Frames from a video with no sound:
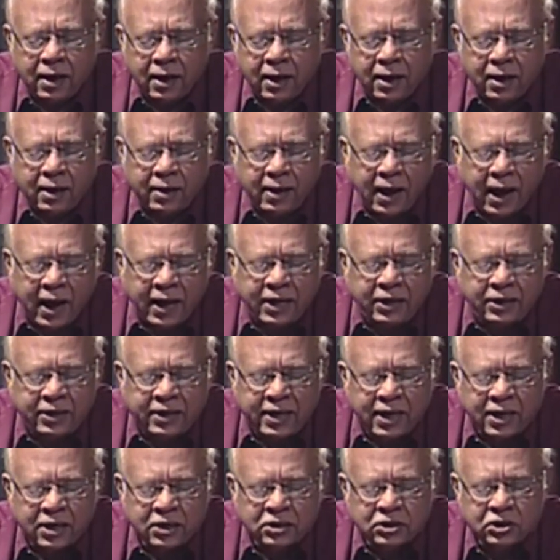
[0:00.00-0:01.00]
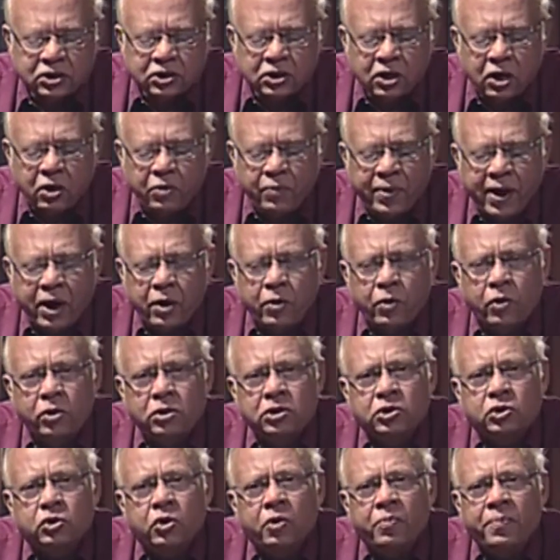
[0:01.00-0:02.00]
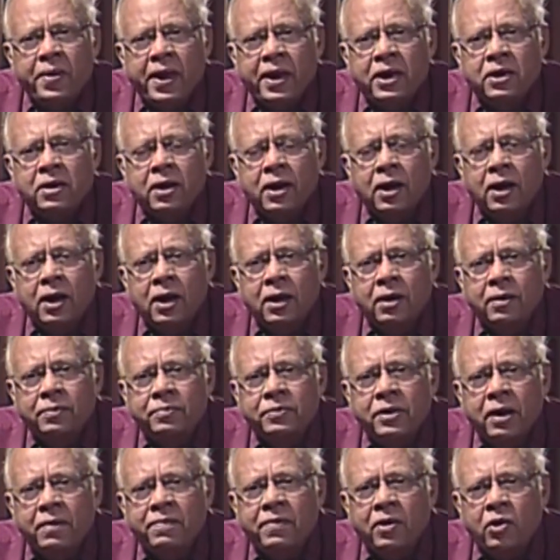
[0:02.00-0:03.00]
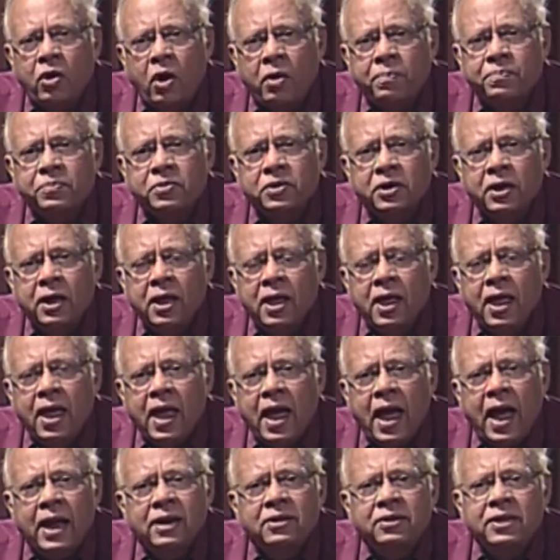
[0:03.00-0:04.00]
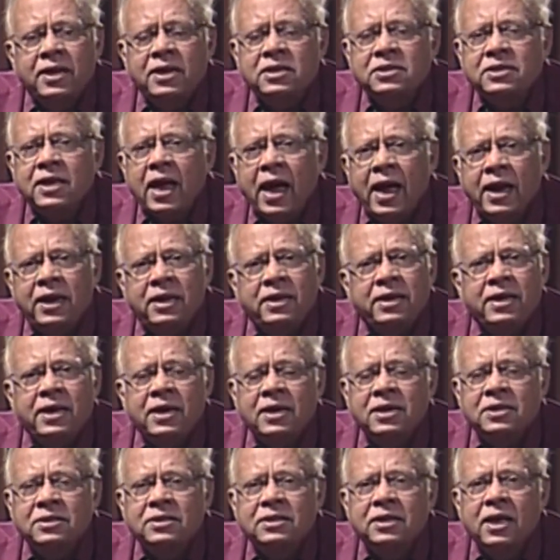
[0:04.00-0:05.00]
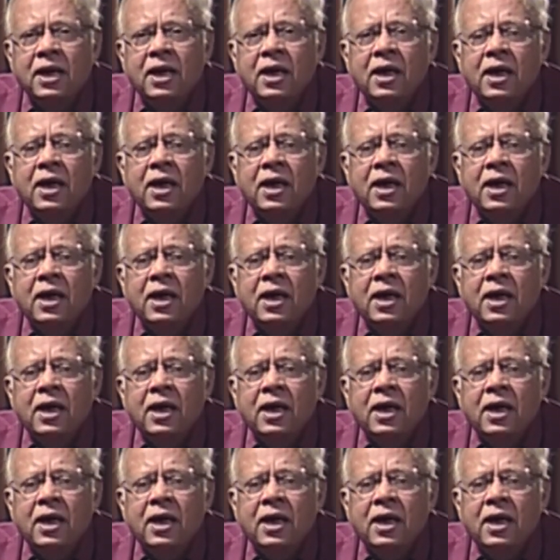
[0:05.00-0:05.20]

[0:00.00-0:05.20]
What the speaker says: ideas were also being developed, and these ideas